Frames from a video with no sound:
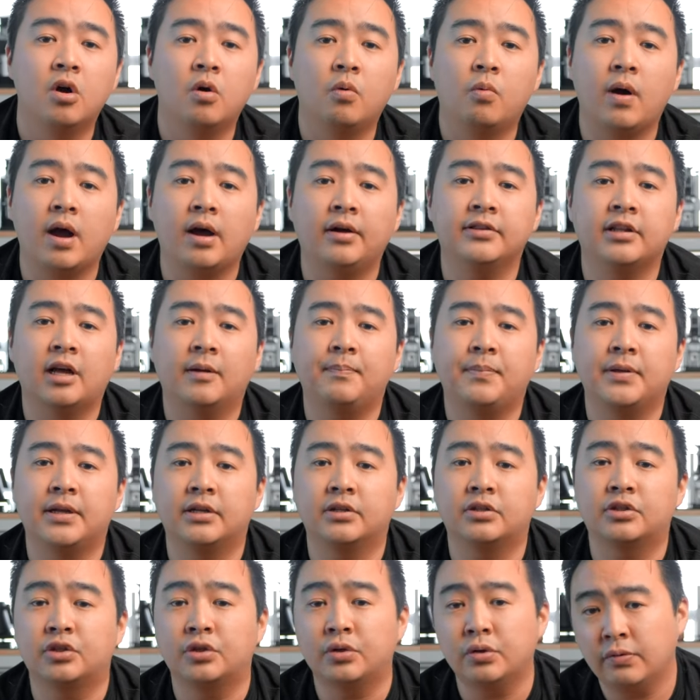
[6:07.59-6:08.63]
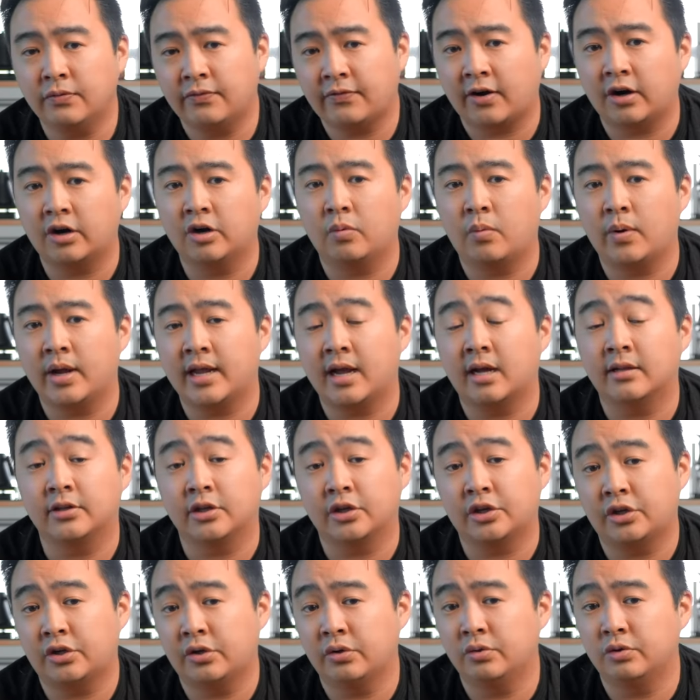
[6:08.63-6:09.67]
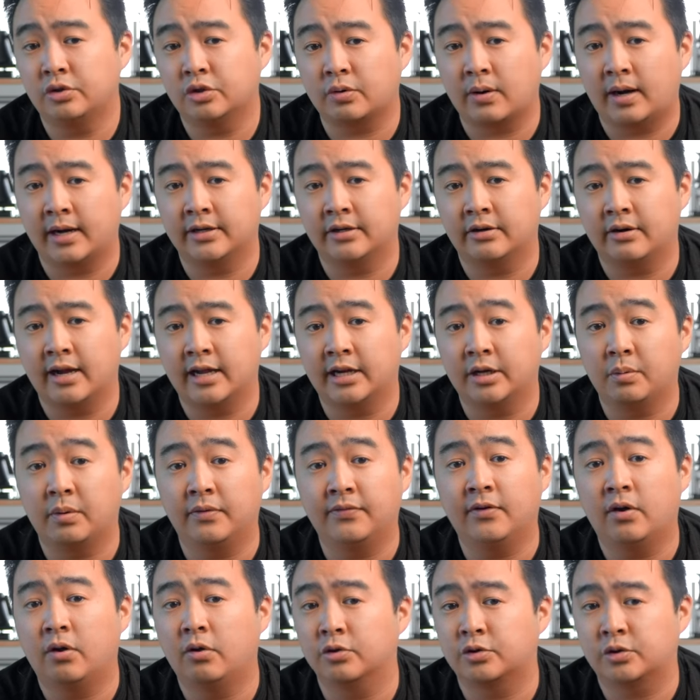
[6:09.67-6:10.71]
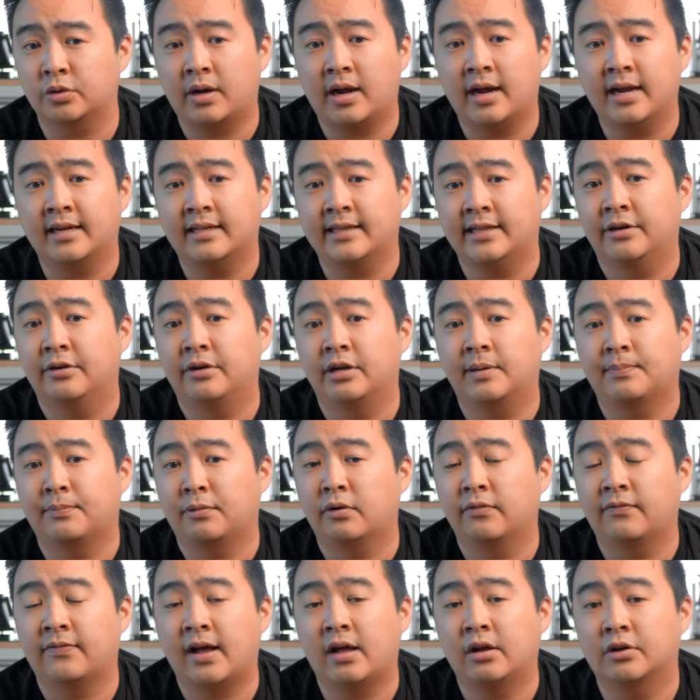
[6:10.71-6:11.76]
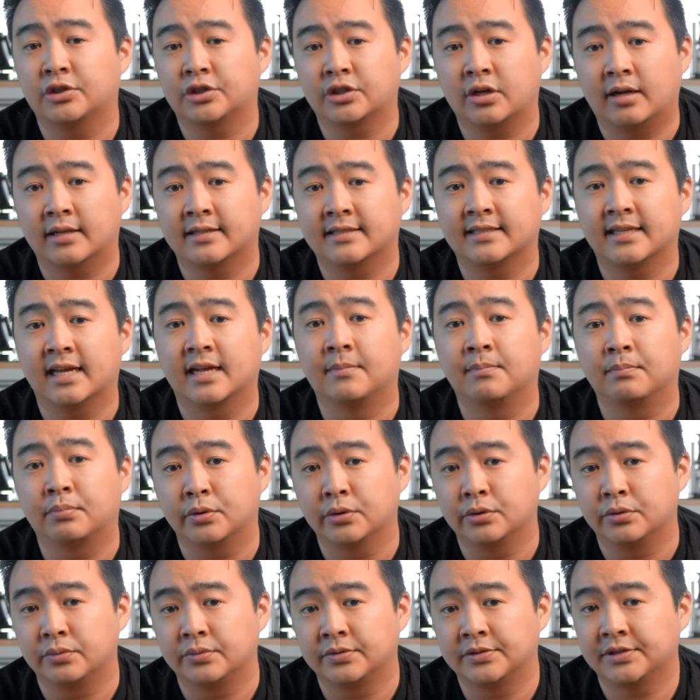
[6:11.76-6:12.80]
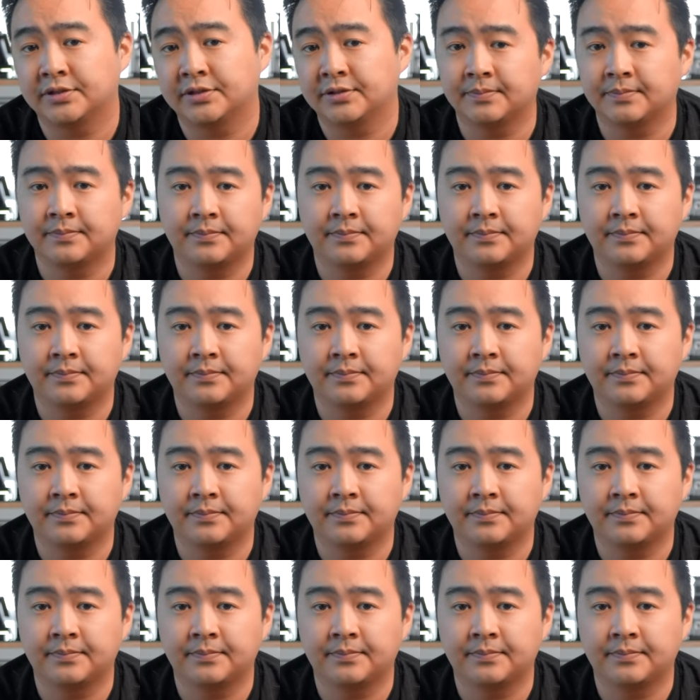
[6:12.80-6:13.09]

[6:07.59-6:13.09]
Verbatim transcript: while not being too far away on the huge grinder end with ultra high clarity profile shots and brews.